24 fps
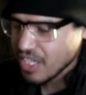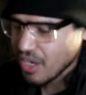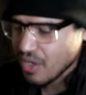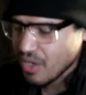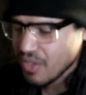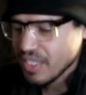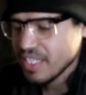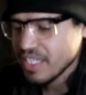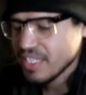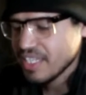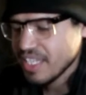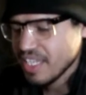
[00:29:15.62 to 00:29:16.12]

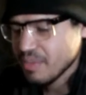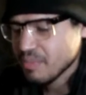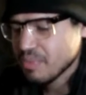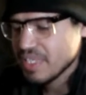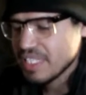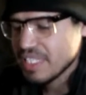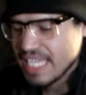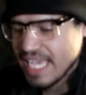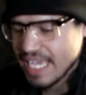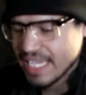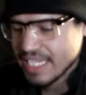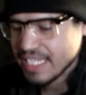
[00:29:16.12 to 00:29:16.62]
The only
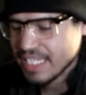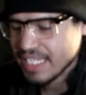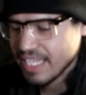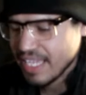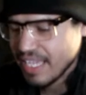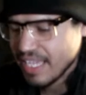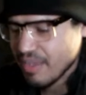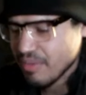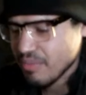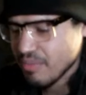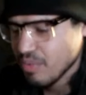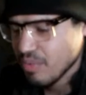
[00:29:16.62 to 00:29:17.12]
thing
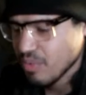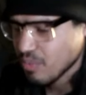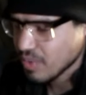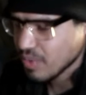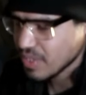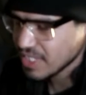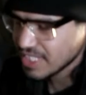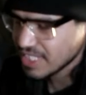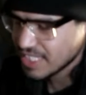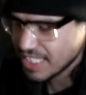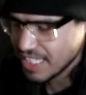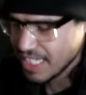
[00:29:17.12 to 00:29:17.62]
protecting them
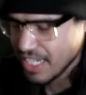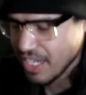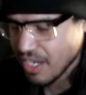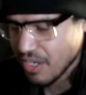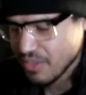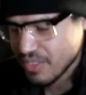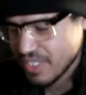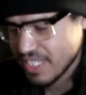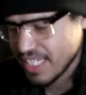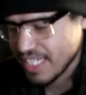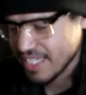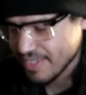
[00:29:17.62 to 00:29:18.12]
was
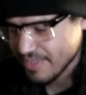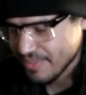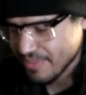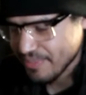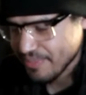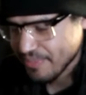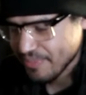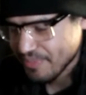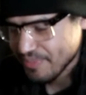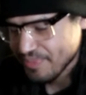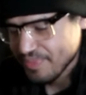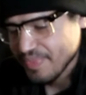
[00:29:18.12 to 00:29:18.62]
God.
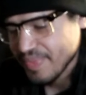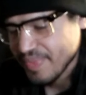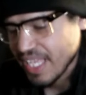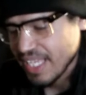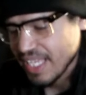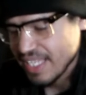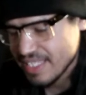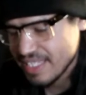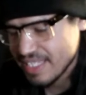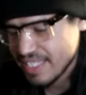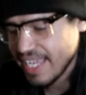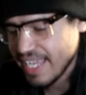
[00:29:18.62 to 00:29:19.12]

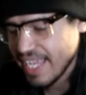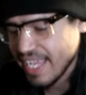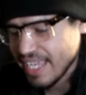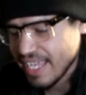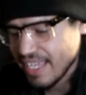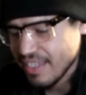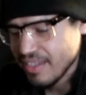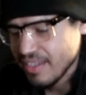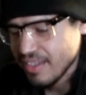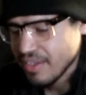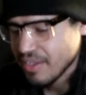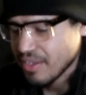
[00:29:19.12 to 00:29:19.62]

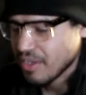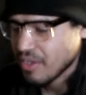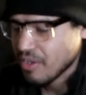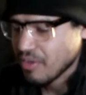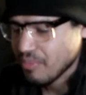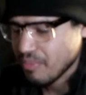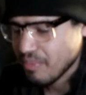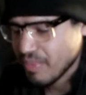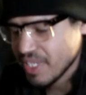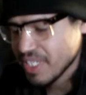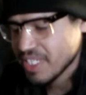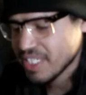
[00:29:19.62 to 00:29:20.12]
Today,
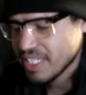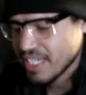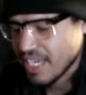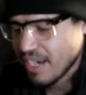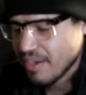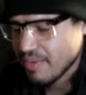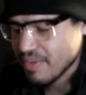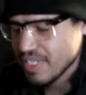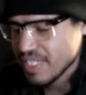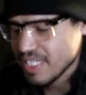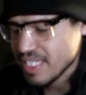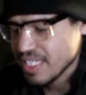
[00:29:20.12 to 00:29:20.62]

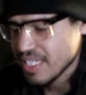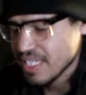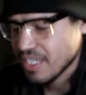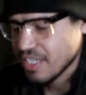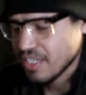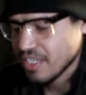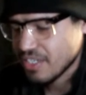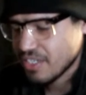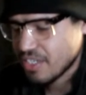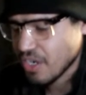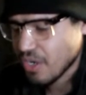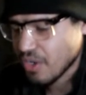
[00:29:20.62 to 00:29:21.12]
missionaries
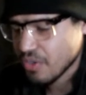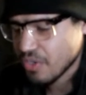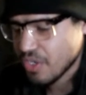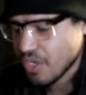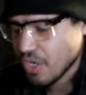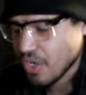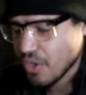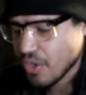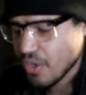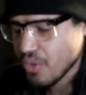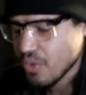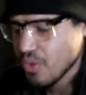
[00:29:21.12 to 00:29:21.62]

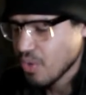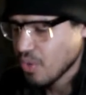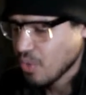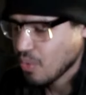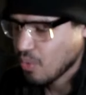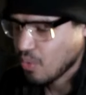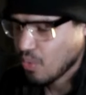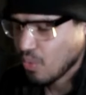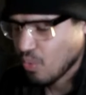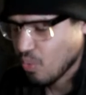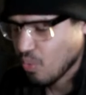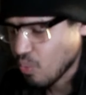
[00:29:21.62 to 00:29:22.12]
don't know
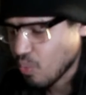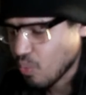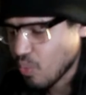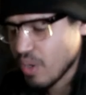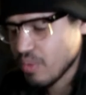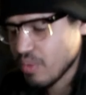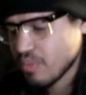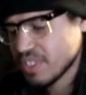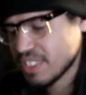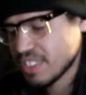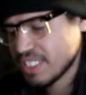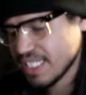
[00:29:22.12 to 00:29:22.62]

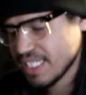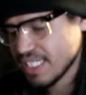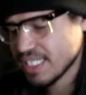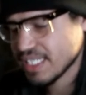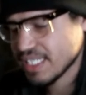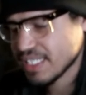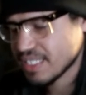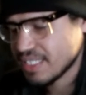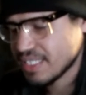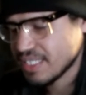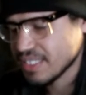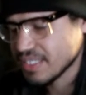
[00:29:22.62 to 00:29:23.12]
what would
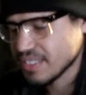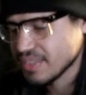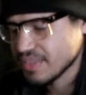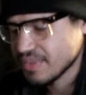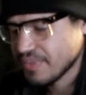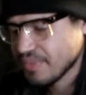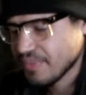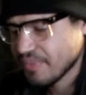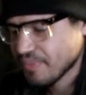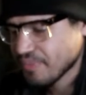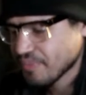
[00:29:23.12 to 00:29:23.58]
Jesus do.